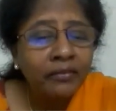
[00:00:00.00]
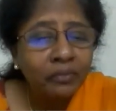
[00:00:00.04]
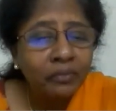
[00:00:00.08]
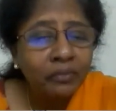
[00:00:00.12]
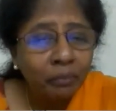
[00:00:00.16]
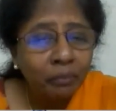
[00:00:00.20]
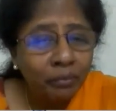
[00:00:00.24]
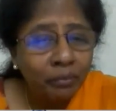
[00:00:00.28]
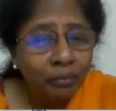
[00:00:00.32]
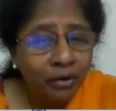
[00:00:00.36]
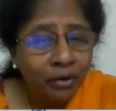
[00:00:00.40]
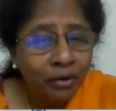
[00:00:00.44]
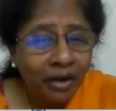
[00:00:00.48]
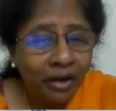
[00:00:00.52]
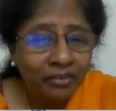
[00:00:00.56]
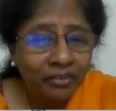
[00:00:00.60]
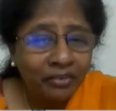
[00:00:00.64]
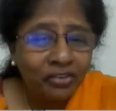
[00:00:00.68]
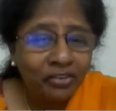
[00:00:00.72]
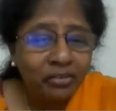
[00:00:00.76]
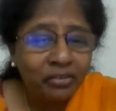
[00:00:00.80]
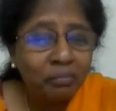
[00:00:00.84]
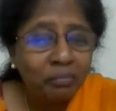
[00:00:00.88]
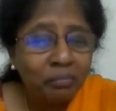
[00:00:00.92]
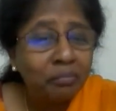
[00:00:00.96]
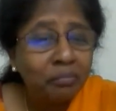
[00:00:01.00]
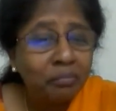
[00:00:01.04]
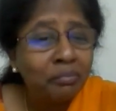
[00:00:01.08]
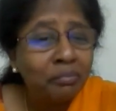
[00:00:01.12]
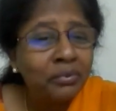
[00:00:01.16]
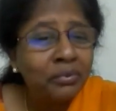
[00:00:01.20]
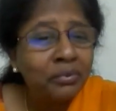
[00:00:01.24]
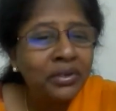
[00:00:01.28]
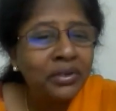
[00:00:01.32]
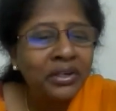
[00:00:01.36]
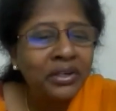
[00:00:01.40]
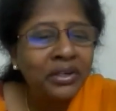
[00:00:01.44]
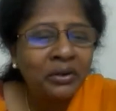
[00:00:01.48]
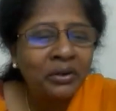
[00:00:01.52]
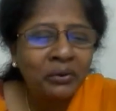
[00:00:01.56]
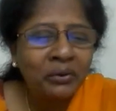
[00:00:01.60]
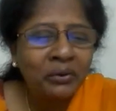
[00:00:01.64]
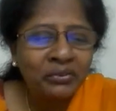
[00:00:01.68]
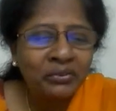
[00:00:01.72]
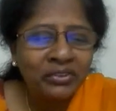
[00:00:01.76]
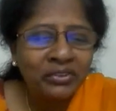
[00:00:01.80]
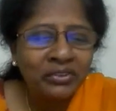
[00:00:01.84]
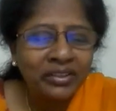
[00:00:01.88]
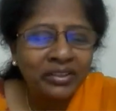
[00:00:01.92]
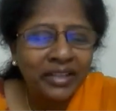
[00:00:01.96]
Brush. Brr
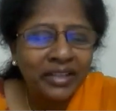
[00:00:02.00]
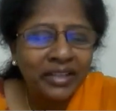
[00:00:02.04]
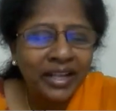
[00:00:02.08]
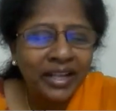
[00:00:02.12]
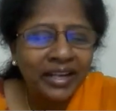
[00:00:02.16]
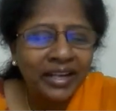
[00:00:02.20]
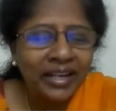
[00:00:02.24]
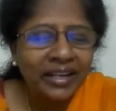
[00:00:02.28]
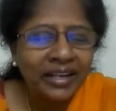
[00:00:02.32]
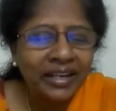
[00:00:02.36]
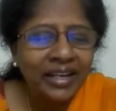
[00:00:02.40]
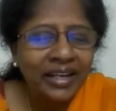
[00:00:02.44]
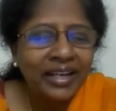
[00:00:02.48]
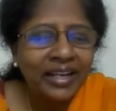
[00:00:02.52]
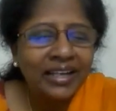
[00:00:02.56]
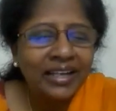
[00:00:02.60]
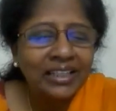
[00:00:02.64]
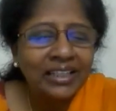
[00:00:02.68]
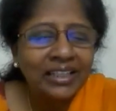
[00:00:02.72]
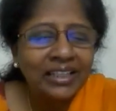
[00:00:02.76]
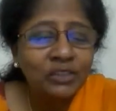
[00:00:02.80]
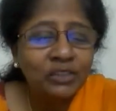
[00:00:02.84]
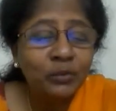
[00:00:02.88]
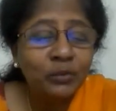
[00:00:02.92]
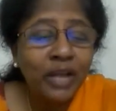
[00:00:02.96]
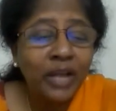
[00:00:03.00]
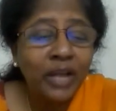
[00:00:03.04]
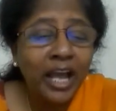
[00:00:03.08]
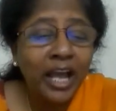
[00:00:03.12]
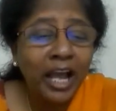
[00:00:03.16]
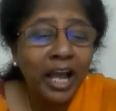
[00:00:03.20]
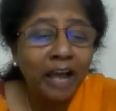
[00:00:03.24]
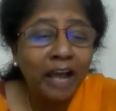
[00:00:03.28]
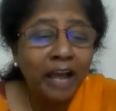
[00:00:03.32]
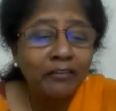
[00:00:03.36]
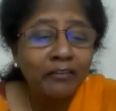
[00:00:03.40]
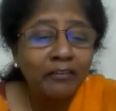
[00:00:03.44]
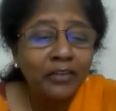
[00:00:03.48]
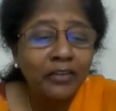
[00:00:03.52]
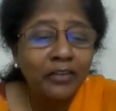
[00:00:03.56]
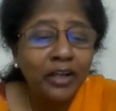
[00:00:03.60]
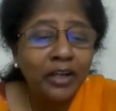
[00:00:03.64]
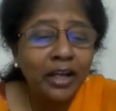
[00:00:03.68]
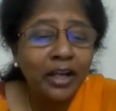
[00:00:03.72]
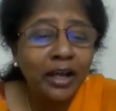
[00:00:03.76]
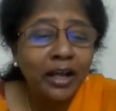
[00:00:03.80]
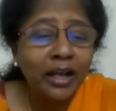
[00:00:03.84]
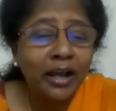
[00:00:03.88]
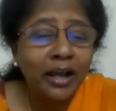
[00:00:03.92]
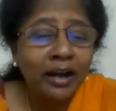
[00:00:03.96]
goes in there. Next we have
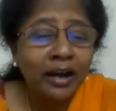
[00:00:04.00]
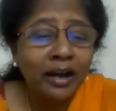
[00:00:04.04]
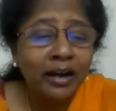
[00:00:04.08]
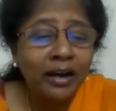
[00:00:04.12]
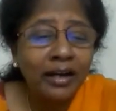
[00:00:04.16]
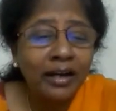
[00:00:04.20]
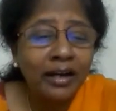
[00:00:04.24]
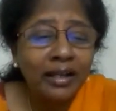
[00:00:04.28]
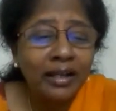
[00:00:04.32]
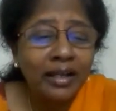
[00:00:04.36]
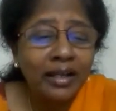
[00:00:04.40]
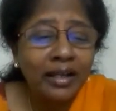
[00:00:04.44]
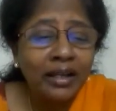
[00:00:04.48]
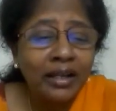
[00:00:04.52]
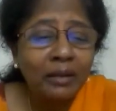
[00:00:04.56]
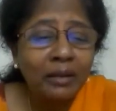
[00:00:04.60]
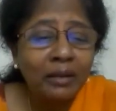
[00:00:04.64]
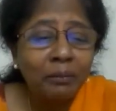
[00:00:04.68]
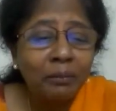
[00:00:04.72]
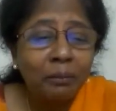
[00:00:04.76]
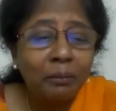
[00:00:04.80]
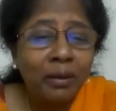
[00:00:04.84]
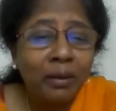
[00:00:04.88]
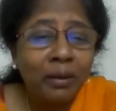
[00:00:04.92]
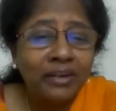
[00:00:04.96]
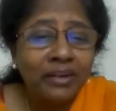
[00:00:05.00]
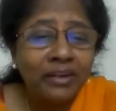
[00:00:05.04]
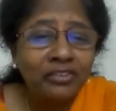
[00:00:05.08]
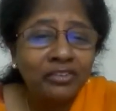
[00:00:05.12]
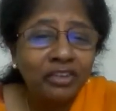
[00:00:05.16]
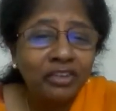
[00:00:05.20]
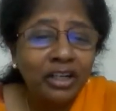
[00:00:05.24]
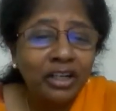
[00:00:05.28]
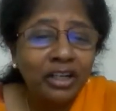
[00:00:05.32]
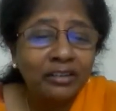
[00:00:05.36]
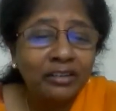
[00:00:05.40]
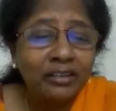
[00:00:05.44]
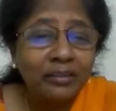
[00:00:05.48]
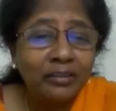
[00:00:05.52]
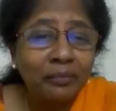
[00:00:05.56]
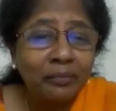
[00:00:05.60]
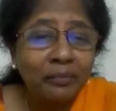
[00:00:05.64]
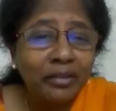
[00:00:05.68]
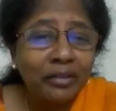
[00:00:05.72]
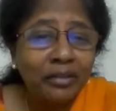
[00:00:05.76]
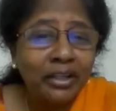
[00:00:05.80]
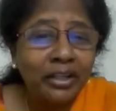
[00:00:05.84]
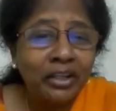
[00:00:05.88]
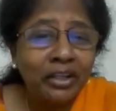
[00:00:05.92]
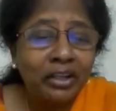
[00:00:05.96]
a parcel,
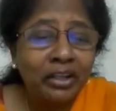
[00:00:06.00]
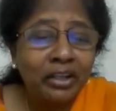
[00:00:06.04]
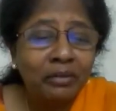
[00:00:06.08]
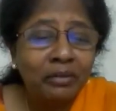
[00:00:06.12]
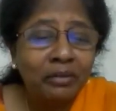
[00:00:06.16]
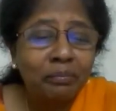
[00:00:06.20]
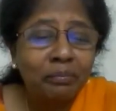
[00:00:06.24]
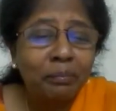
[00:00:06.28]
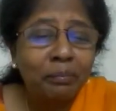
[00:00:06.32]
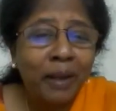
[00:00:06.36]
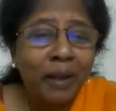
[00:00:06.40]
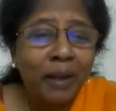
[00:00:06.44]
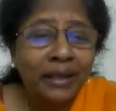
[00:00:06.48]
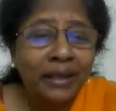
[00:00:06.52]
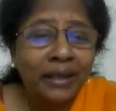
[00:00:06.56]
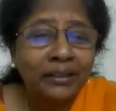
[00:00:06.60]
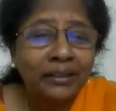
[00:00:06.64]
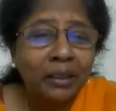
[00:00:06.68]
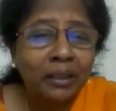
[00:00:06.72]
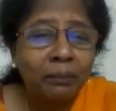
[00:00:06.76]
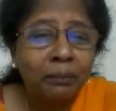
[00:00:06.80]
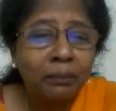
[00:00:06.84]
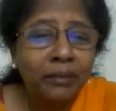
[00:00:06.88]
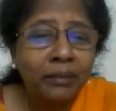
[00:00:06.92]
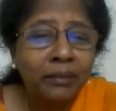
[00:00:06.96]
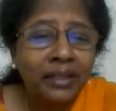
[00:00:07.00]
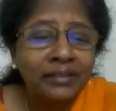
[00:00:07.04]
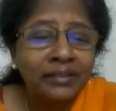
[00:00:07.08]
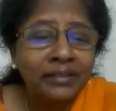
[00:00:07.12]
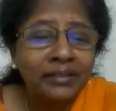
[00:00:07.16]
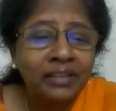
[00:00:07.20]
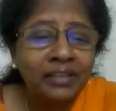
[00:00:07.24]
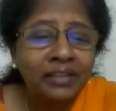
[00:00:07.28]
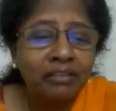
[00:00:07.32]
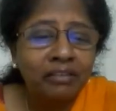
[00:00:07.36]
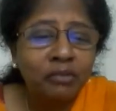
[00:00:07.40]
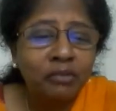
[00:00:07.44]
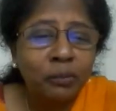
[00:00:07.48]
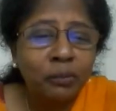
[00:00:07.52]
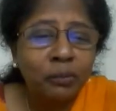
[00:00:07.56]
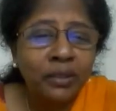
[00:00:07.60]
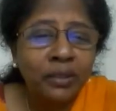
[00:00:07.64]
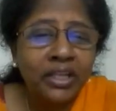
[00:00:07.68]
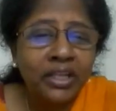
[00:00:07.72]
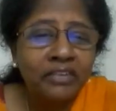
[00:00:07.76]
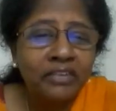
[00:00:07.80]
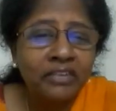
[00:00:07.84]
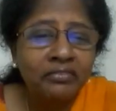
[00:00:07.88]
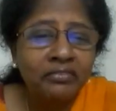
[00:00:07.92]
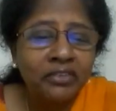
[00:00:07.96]
something packed up nicely to be
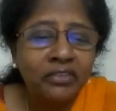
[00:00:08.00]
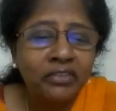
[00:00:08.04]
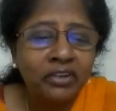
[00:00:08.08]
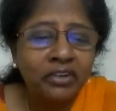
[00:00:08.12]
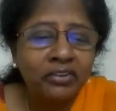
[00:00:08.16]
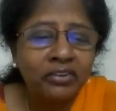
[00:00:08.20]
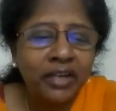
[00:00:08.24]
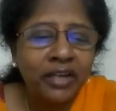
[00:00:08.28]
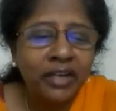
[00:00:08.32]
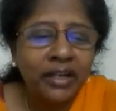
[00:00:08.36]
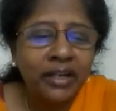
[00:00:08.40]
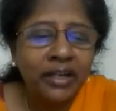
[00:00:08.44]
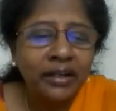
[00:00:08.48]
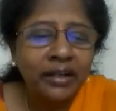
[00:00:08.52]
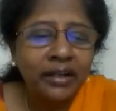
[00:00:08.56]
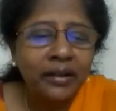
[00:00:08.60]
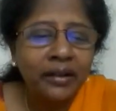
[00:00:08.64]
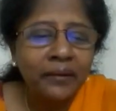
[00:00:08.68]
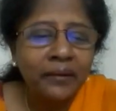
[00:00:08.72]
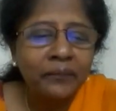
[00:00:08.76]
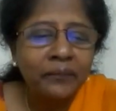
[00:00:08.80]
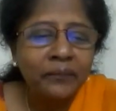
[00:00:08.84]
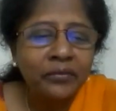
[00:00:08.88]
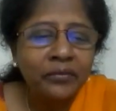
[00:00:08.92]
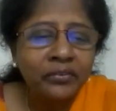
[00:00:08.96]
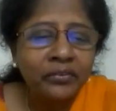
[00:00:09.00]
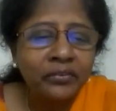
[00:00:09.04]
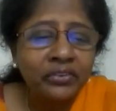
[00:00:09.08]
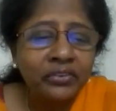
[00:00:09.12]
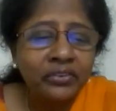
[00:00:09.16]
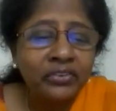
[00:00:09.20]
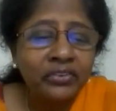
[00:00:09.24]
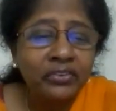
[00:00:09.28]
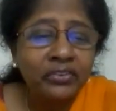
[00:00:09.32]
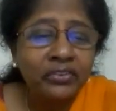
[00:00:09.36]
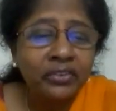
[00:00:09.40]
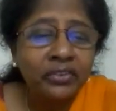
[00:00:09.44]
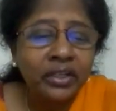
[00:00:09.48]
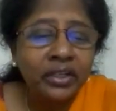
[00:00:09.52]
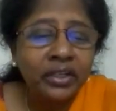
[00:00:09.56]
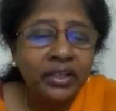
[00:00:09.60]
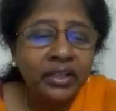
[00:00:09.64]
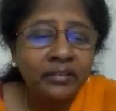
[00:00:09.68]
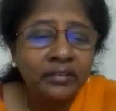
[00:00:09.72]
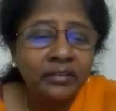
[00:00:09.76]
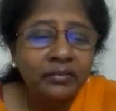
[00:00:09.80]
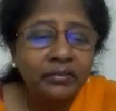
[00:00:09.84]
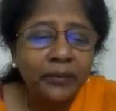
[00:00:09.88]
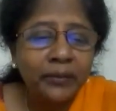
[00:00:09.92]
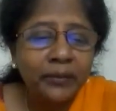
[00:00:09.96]
gifted, right? So this is a
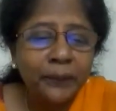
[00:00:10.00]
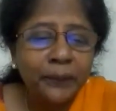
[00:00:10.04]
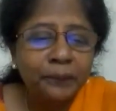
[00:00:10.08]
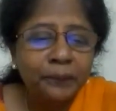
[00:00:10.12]
gift.